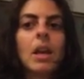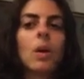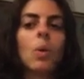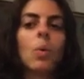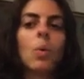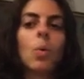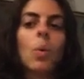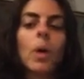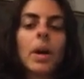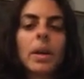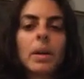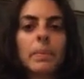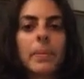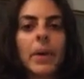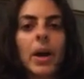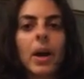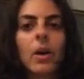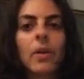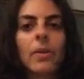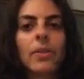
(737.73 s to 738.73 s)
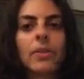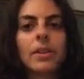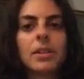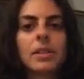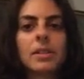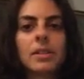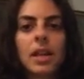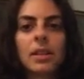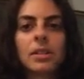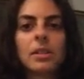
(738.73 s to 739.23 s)
But what about the
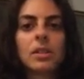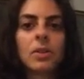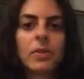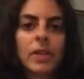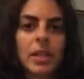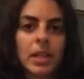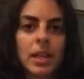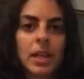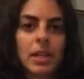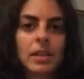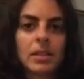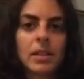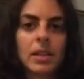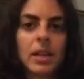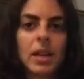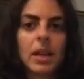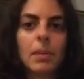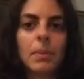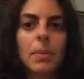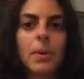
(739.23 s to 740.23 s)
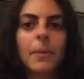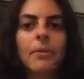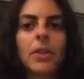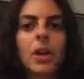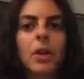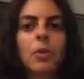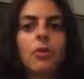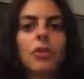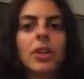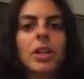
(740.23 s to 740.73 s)
sensory landscape
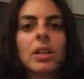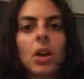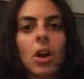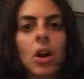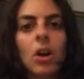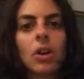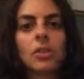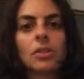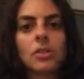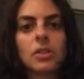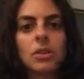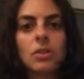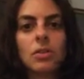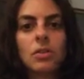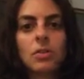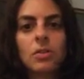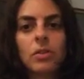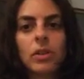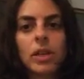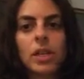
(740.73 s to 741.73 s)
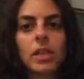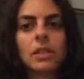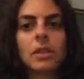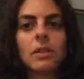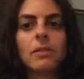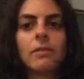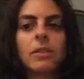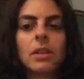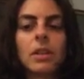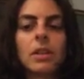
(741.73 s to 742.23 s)
that recalls you
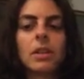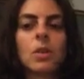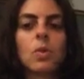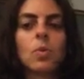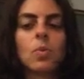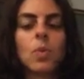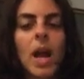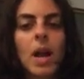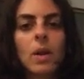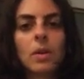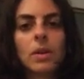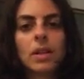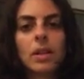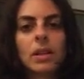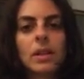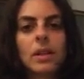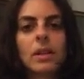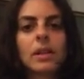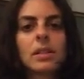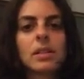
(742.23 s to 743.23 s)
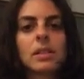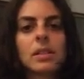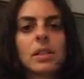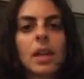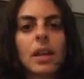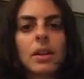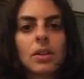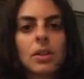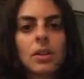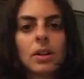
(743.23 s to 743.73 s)
into feeling grounded,
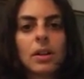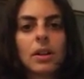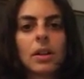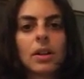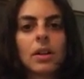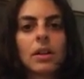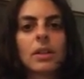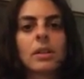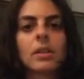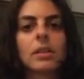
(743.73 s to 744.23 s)
centered,